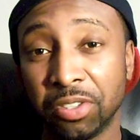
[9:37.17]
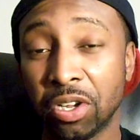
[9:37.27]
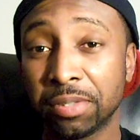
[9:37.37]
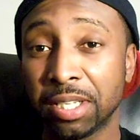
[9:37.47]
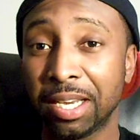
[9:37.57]
You
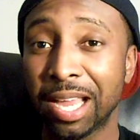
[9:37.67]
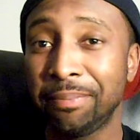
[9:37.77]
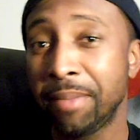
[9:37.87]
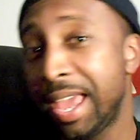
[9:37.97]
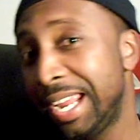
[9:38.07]
know what I'm saying?
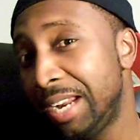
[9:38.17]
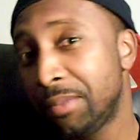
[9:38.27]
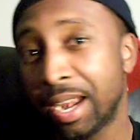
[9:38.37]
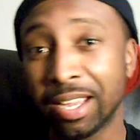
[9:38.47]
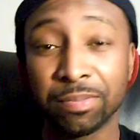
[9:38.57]
Not mad at
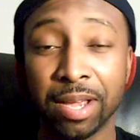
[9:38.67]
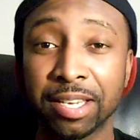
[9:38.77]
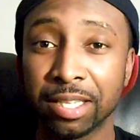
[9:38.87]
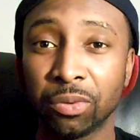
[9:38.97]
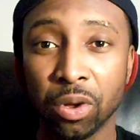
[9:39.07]
anybody else, but
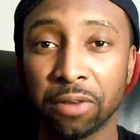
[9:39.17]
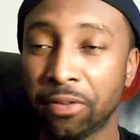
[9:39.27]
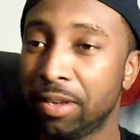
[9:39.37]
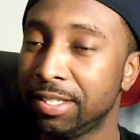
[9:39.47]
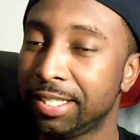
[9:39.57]
I kicked the water
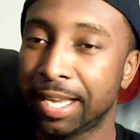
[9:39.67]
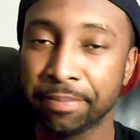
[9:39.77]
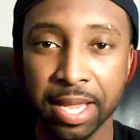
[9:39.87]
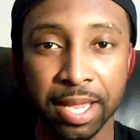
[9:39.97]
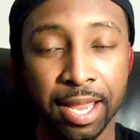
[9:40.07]
fountain. Just
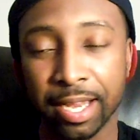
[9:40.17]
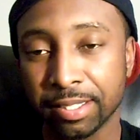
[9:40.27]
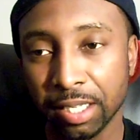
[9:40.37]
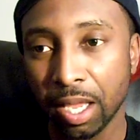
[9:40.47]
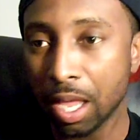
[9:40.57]
like, man, like
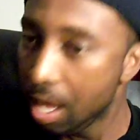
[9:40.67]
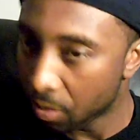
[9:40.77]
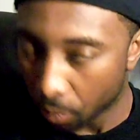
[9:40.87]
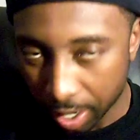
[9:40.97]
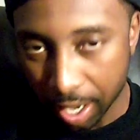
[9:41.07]
I said,
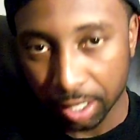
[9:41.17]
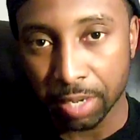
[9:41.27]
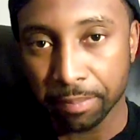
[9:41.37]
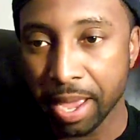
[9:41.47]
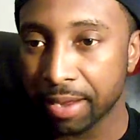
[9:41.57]
why did I
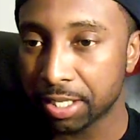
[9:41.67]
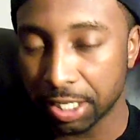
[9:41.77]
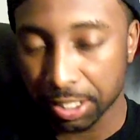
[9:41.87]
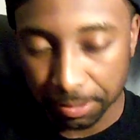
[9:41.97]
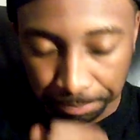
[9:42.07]
come back
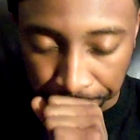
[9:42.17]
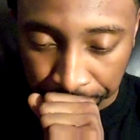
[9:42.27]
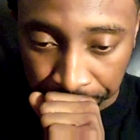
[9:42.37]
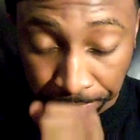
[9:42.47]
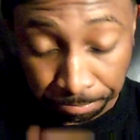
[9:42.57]
to this?
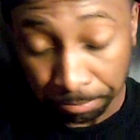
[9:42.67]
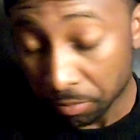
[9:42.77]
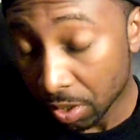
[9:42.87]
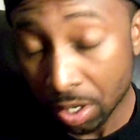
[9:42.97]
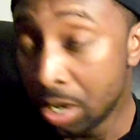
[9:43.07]

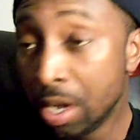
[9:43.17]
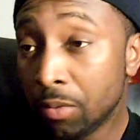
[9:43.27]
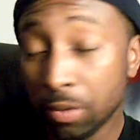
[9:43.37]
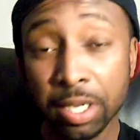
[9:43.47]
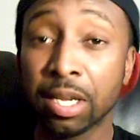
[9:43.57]

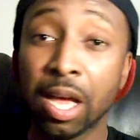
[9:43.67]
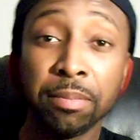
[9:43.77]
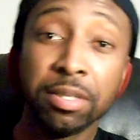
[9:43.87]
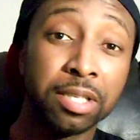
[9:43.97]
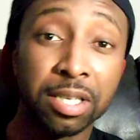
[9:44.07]
Well, he
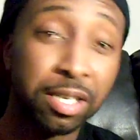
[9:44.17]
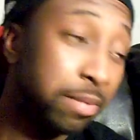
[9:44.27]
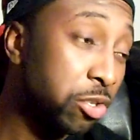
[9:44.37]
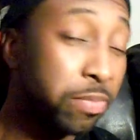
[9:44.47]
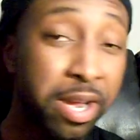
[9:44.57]
come. He said,
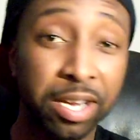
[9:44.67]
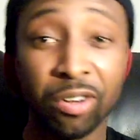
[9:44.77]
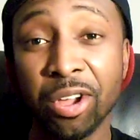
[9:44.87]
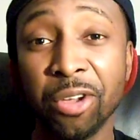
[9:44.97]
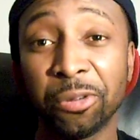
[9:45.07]
Tremaine,
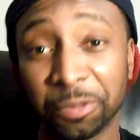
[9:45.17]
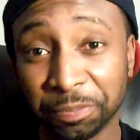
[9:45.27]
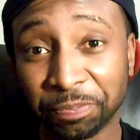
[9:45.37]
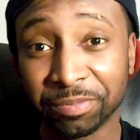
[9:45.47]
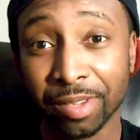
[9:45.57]
go home.
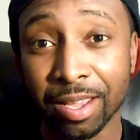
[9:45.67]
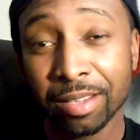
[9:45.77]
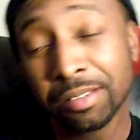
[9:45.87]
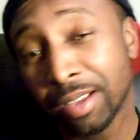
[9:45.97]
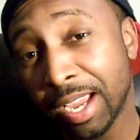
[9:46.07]

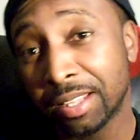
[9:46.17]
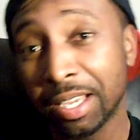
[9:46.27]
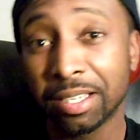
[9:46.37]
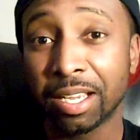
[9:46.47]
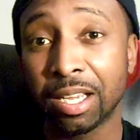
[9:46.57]
So I ain't
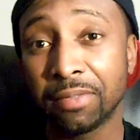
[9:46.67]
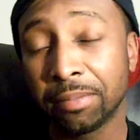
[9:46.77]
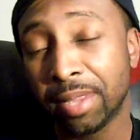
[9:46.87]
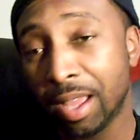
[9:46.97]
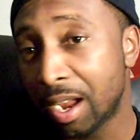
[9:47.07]
thinking none of
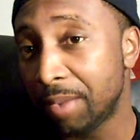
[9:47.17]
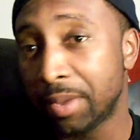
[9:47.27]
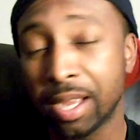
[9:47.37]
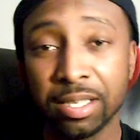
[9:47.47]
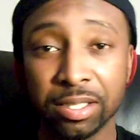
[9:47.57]
it. I'm like, all right,
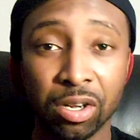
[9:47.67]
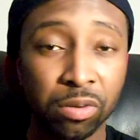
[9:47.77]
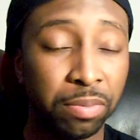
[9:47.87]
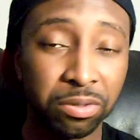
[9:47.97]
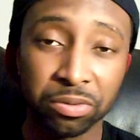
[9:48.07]
man, I need to
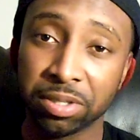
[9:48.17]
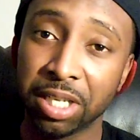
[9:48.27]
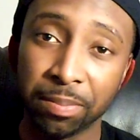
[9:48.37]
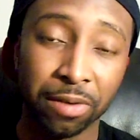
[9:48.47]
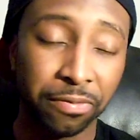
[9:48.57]
go and blow some
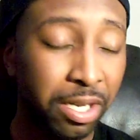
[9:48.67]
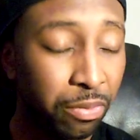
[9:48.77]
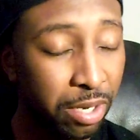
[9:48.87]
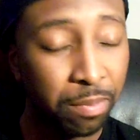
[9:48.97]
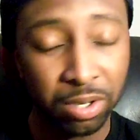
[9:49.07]
steam off
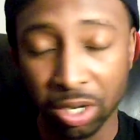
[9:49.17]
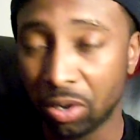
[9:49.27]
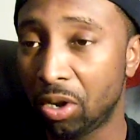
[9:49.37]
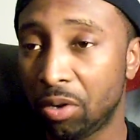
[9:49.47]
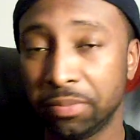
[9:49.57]
anyway. I'm going to go
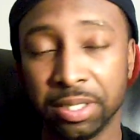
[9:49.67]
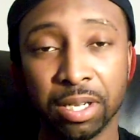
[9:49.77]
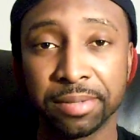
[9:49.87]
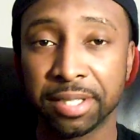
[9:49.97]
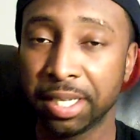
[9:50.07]
home, you
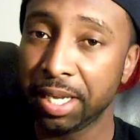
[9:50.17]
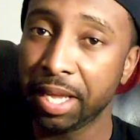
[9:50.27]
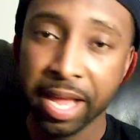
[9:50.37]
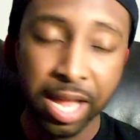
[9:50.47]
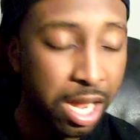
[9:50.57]
know what I'm saying,